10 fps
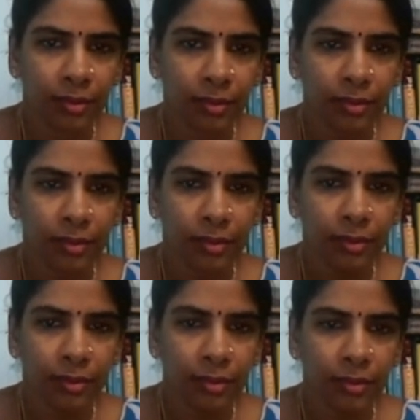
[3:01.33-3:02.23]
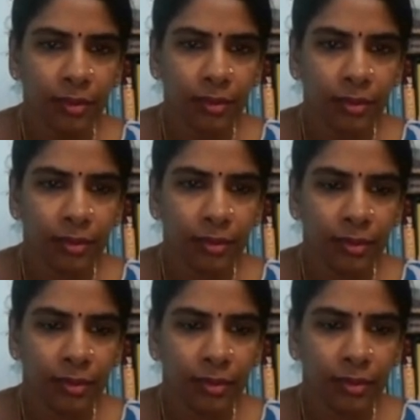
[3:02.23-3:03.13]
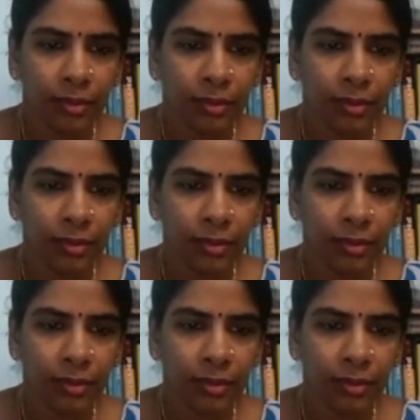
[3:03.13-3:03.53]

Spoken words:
(no one is talking)